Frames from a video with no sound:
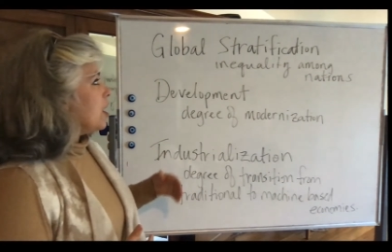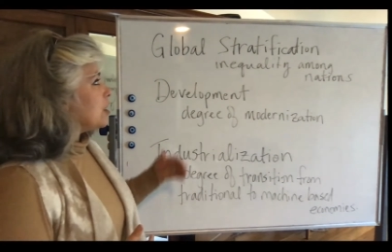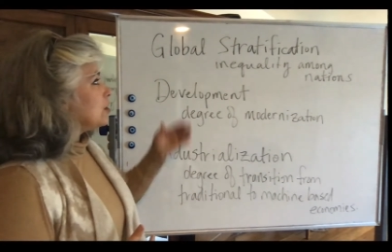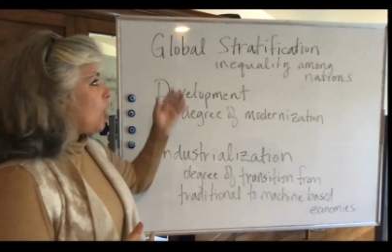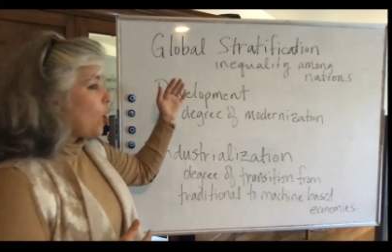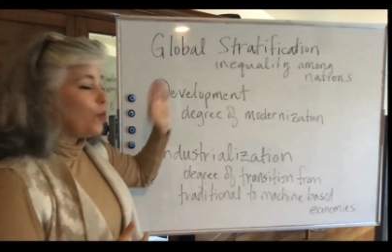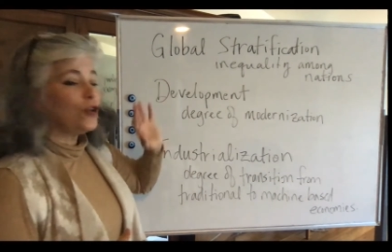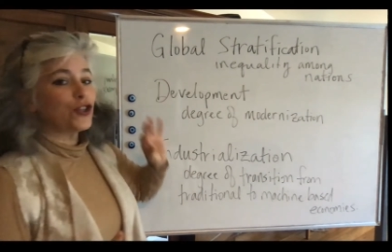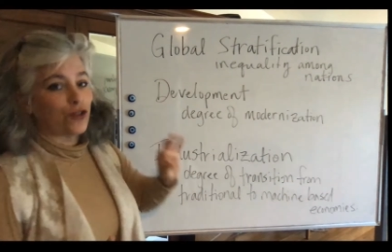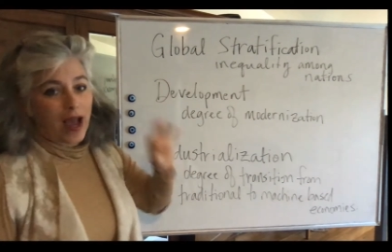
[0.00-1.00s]
global
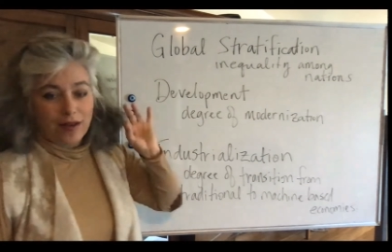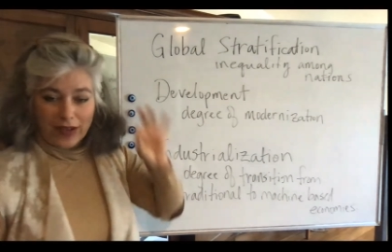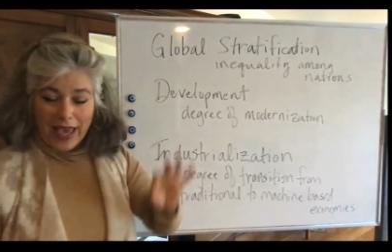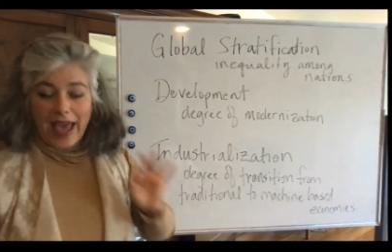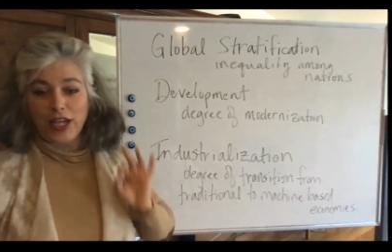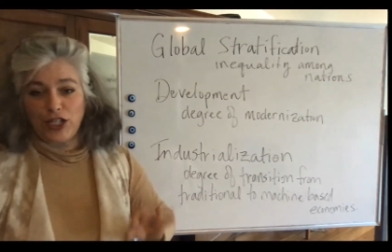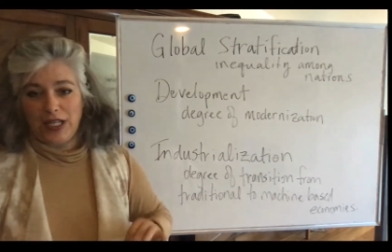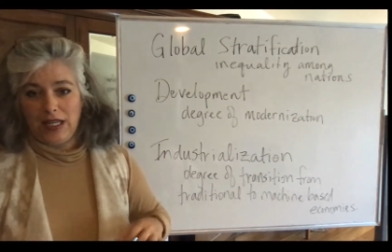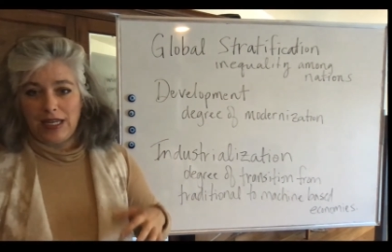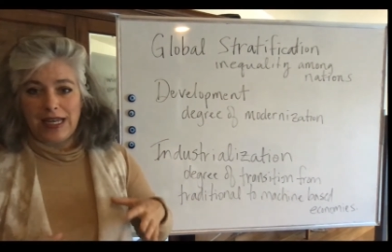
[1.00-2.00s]

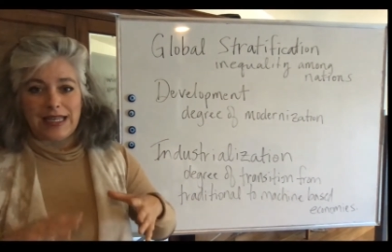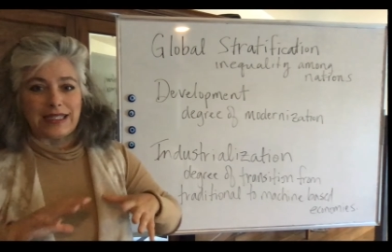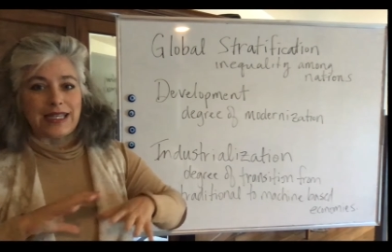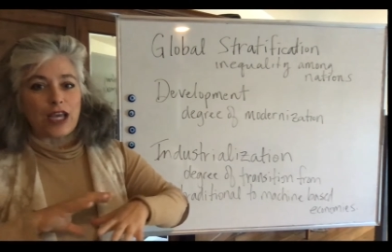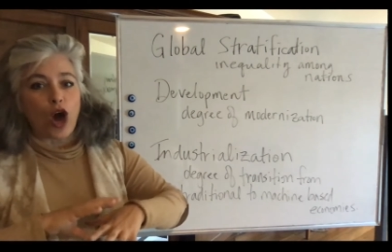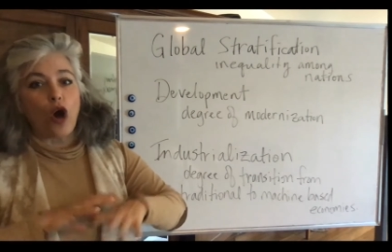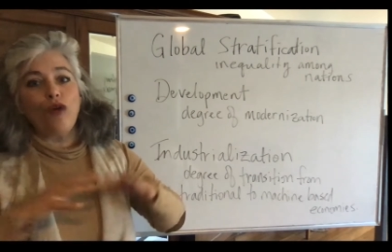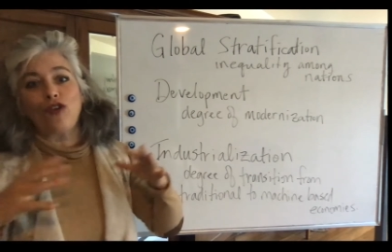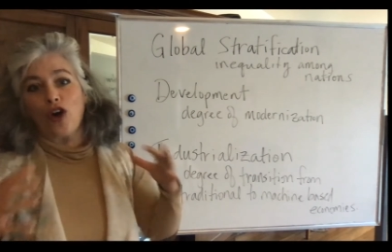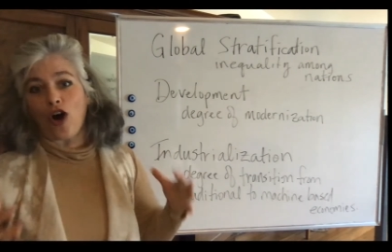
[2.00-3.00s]
stratification is the
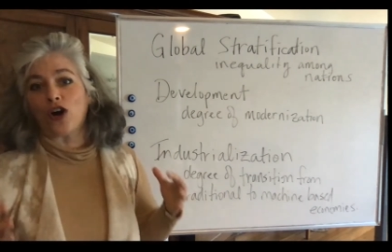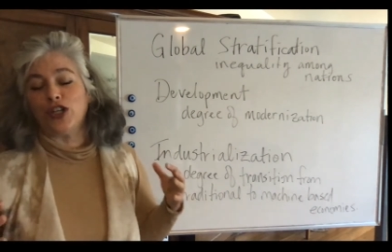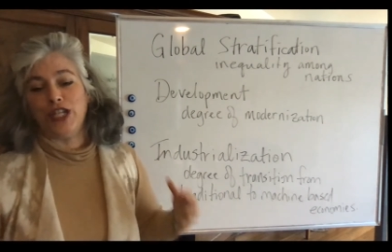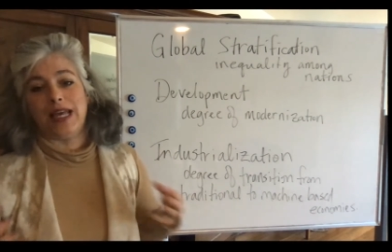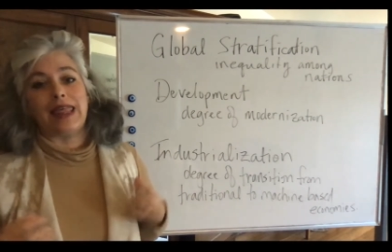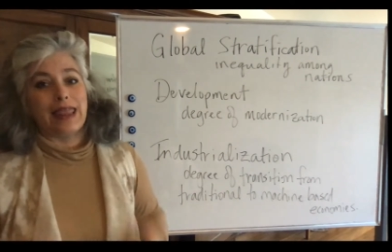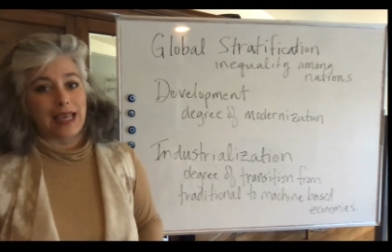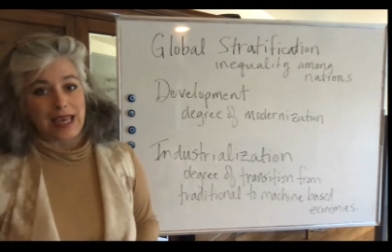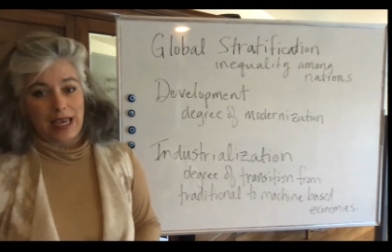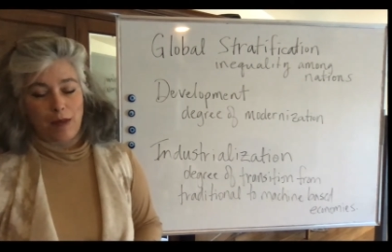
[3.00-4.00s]
overarching
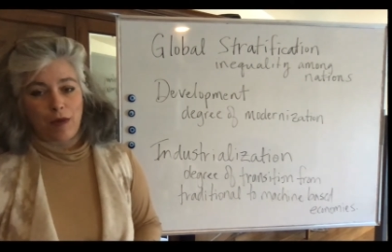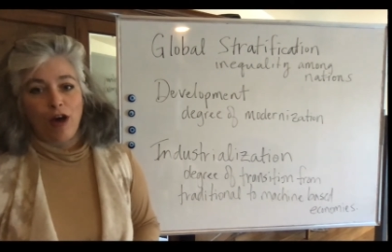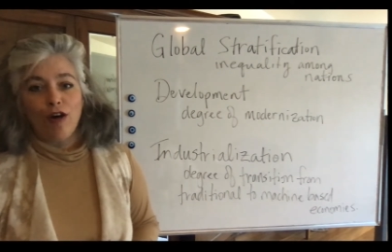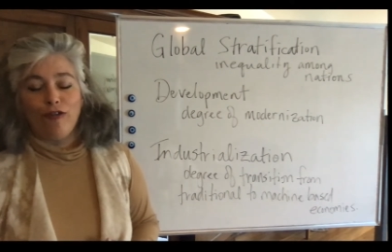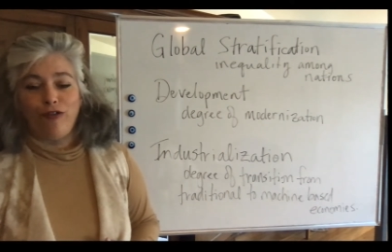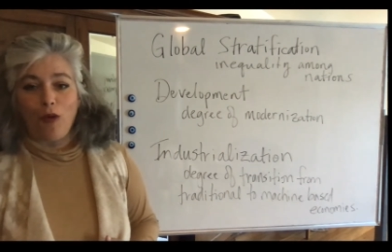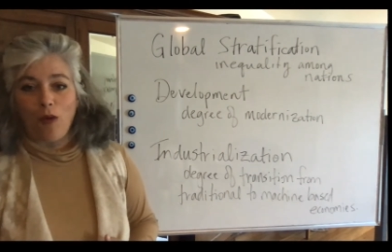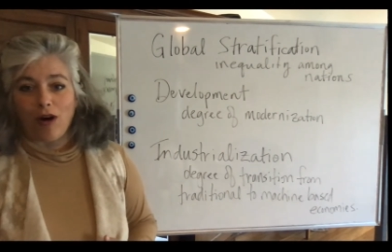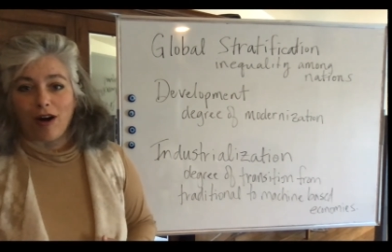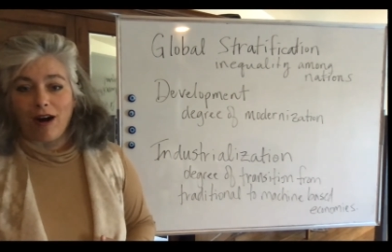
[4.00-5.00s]
theme
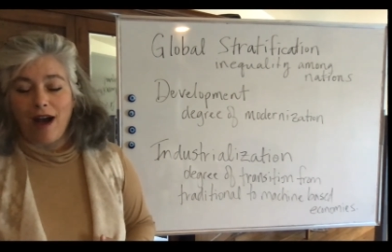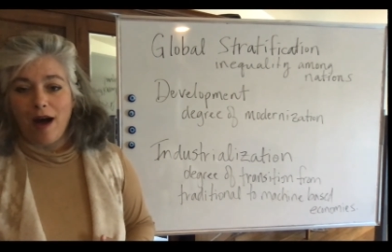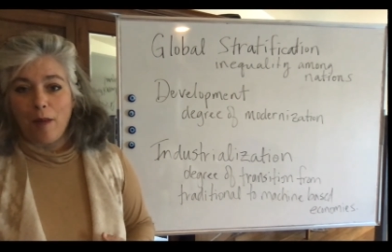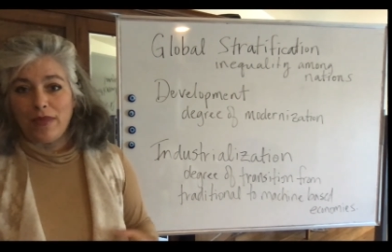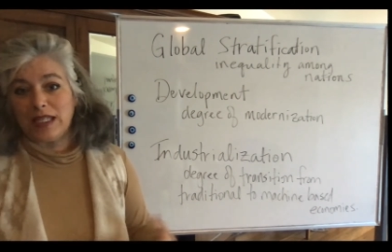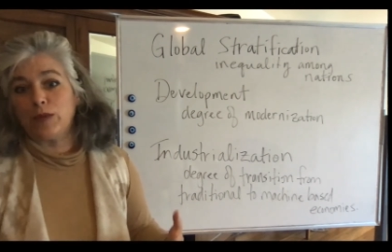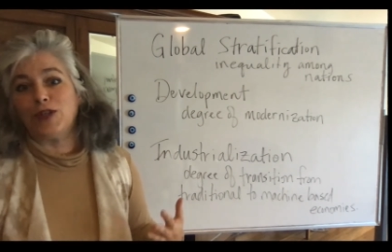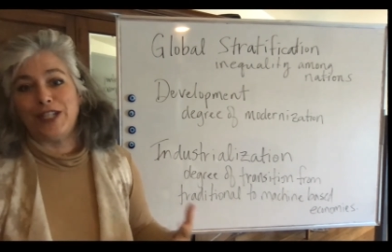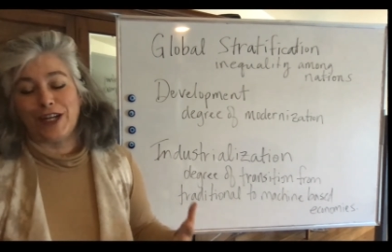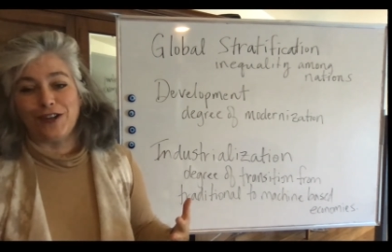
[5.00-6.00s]
for um, this
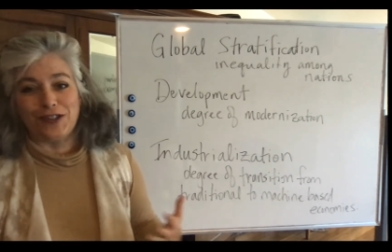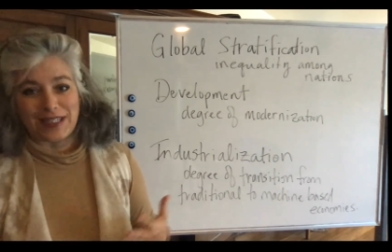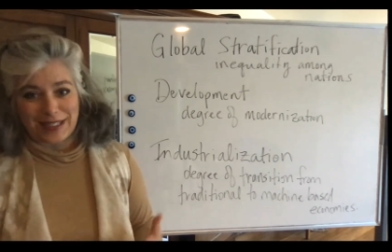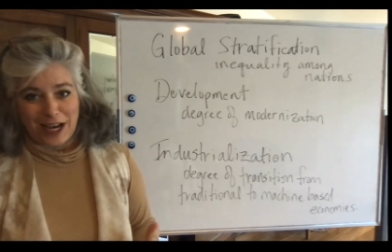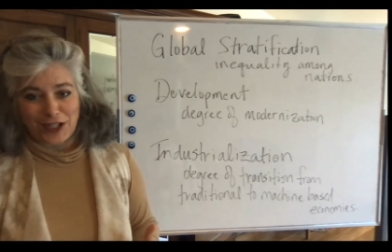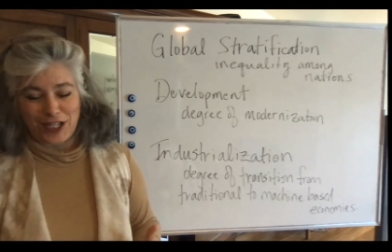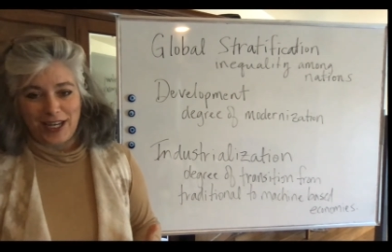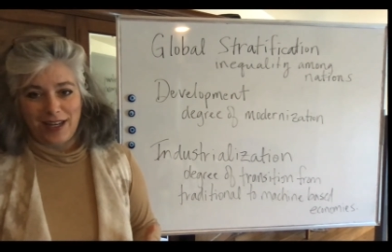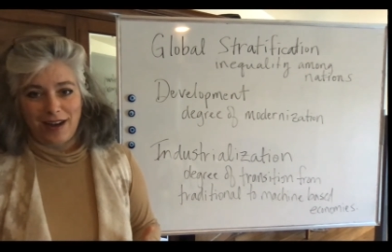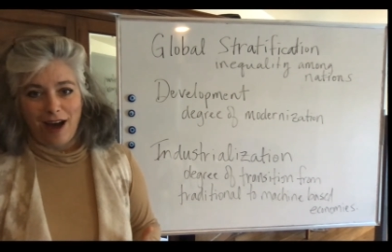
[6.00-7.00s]
particular
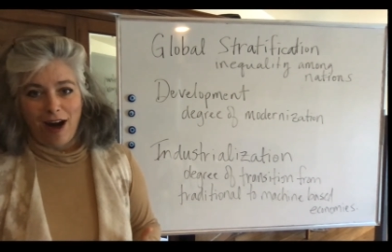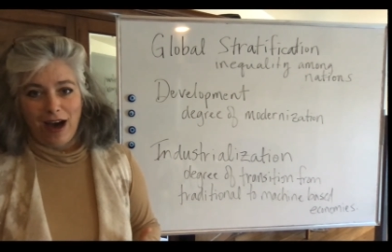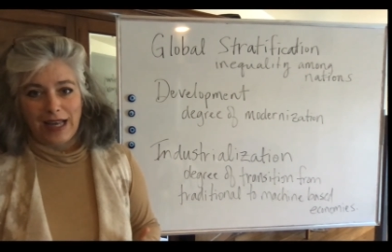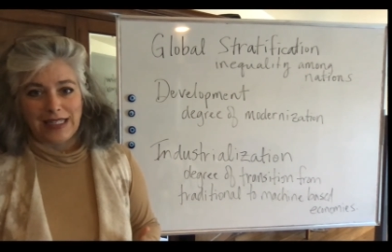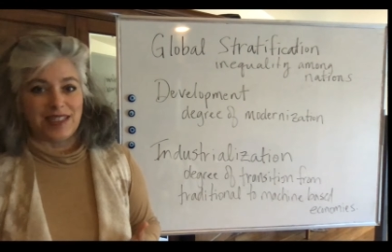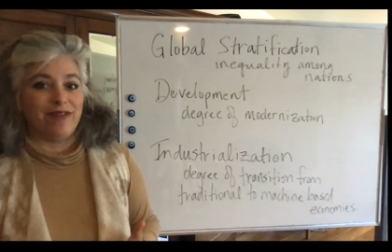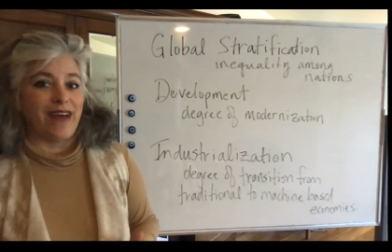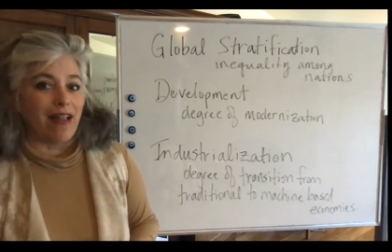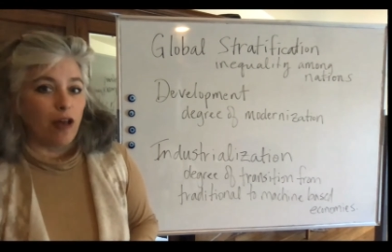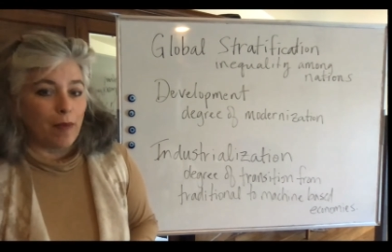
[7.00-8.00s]
discussion on
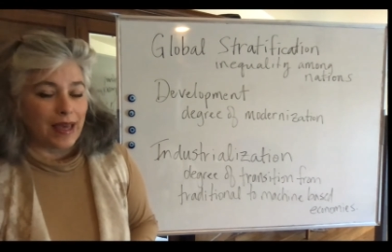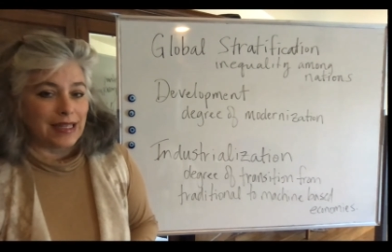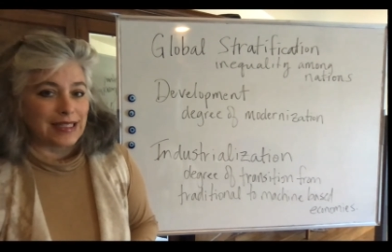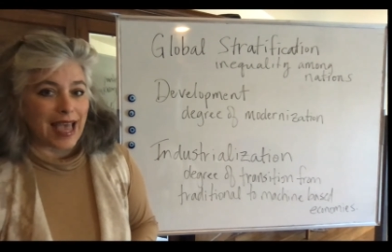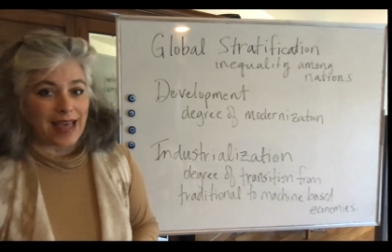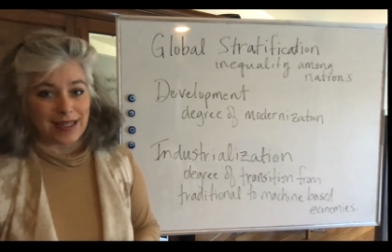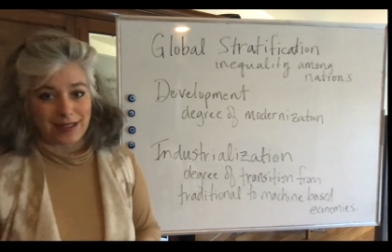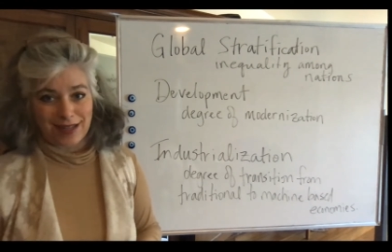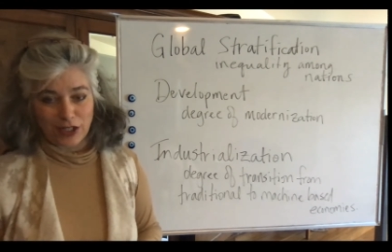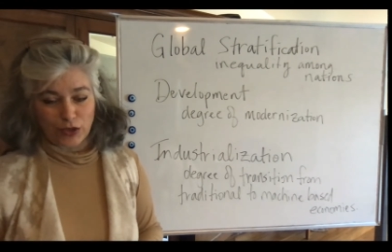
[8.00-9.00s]
development and
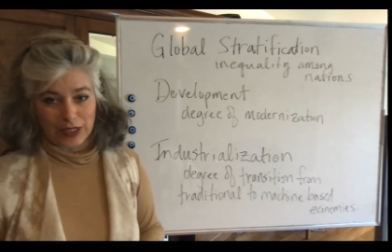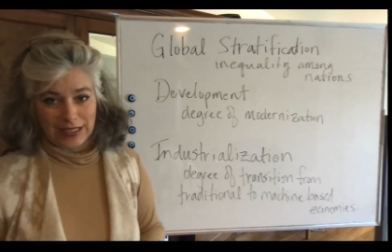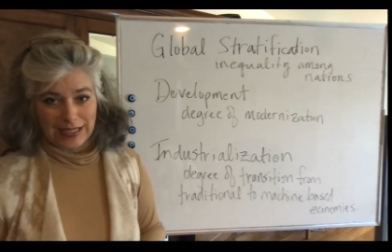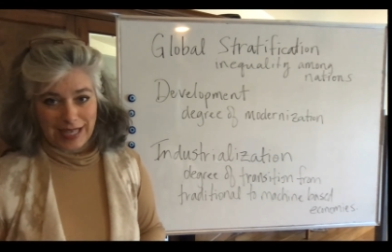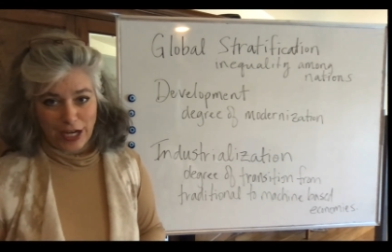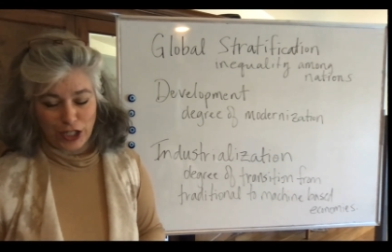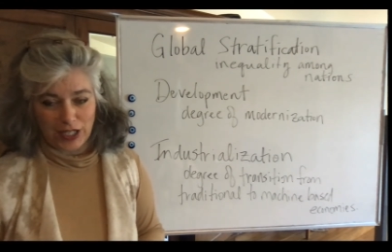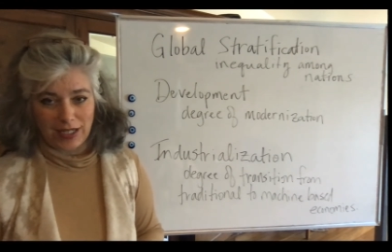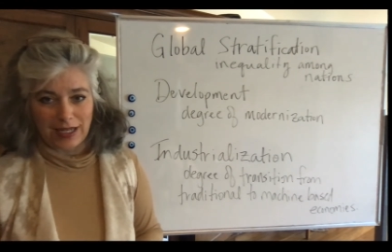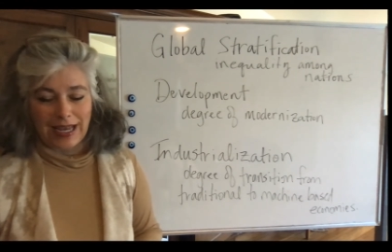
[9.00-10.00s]

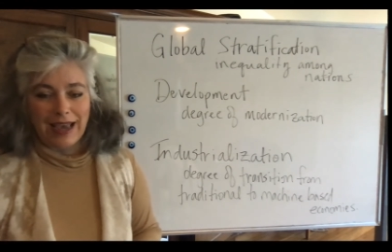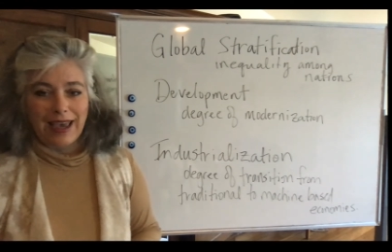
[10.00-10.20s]
industrialization